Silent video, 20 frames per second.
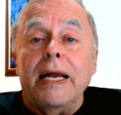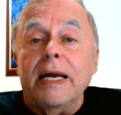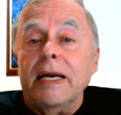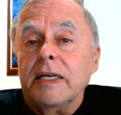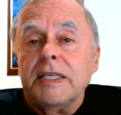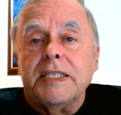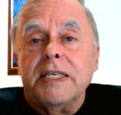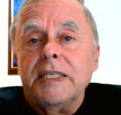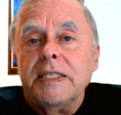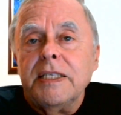
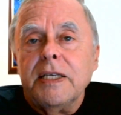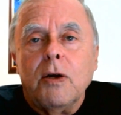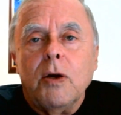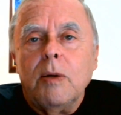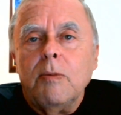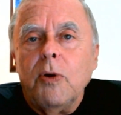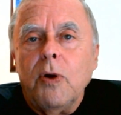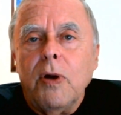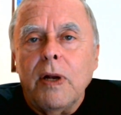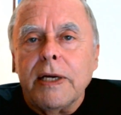English is the
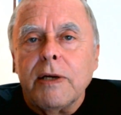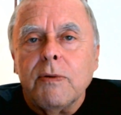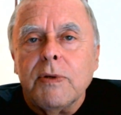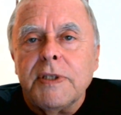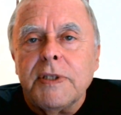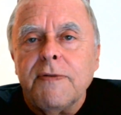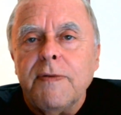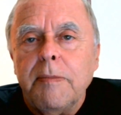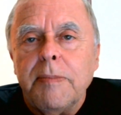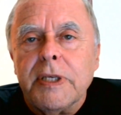global
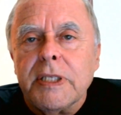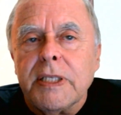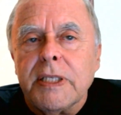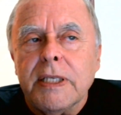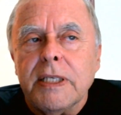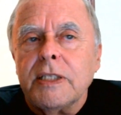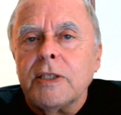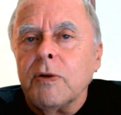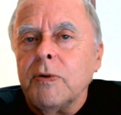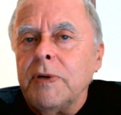language for
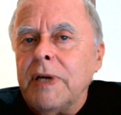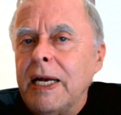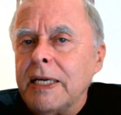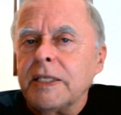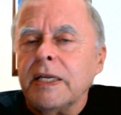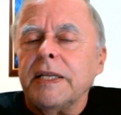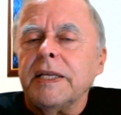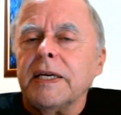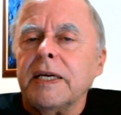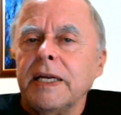business, so
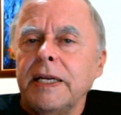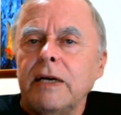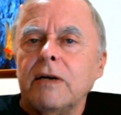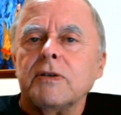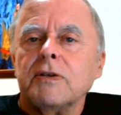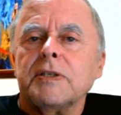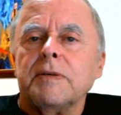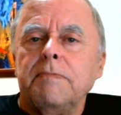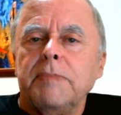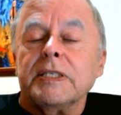naturally the
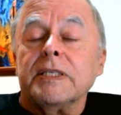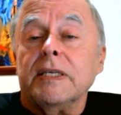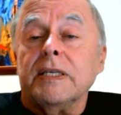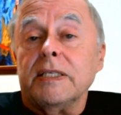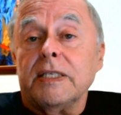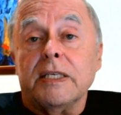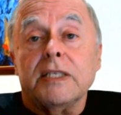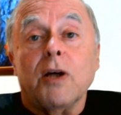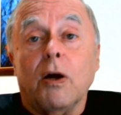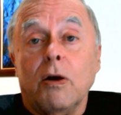canal's
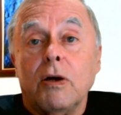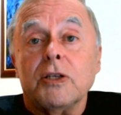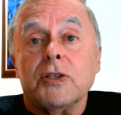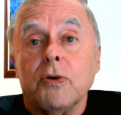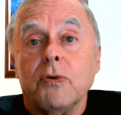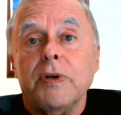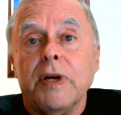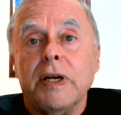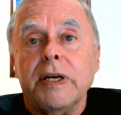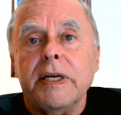business is
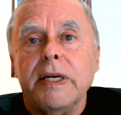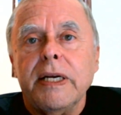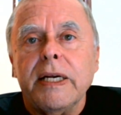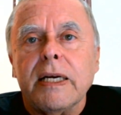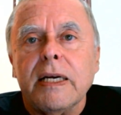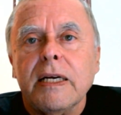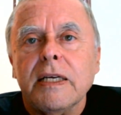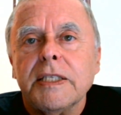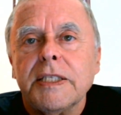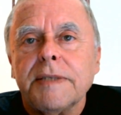also done in
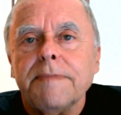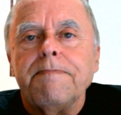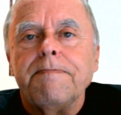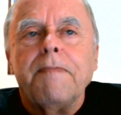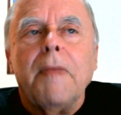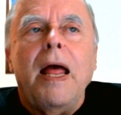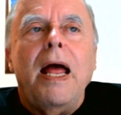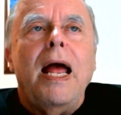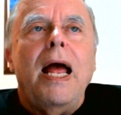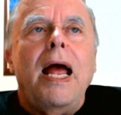English.
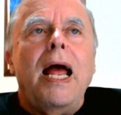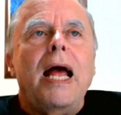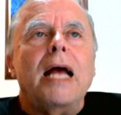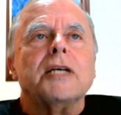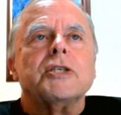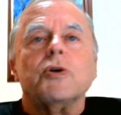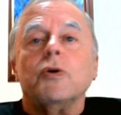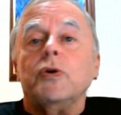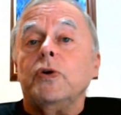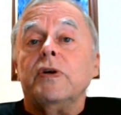
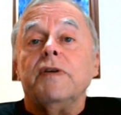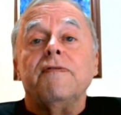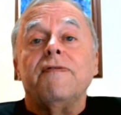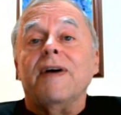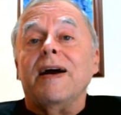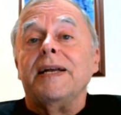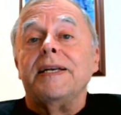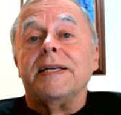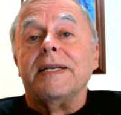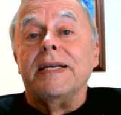So you can
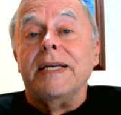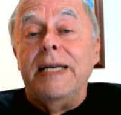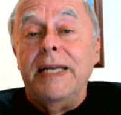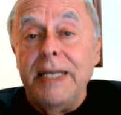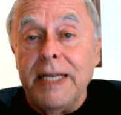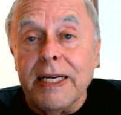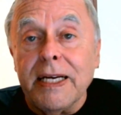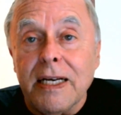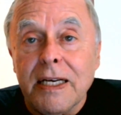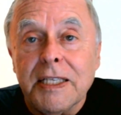find it
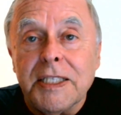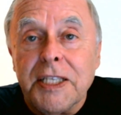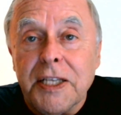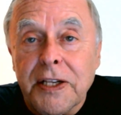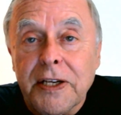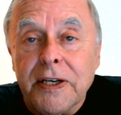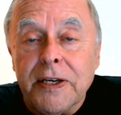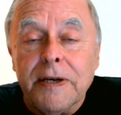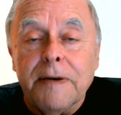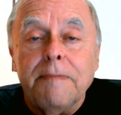in English
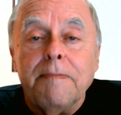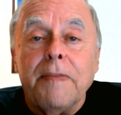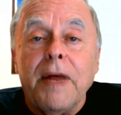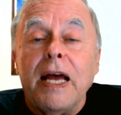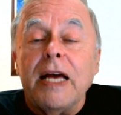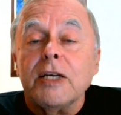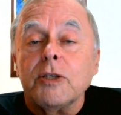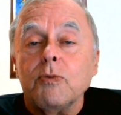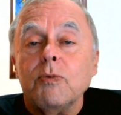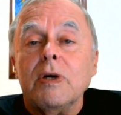there
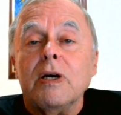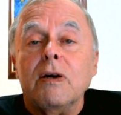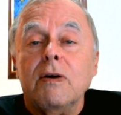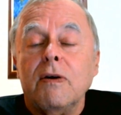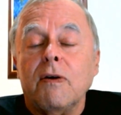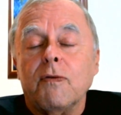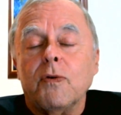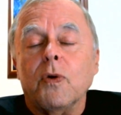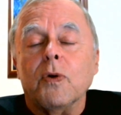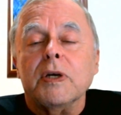as
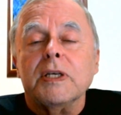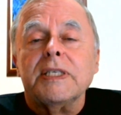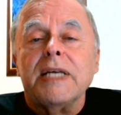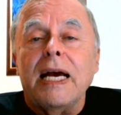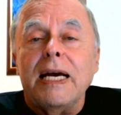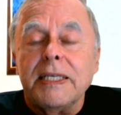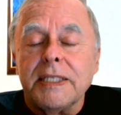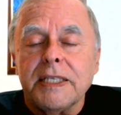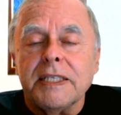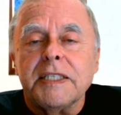well, of
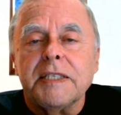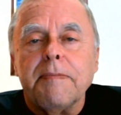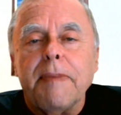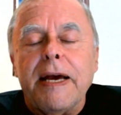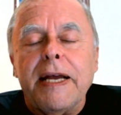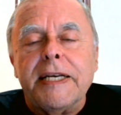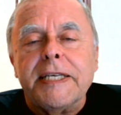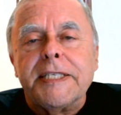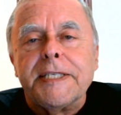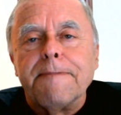course, as in
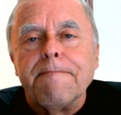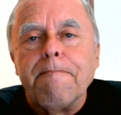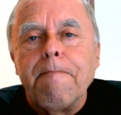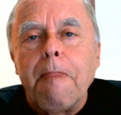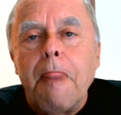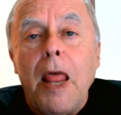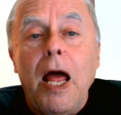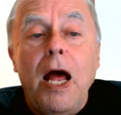Spanish.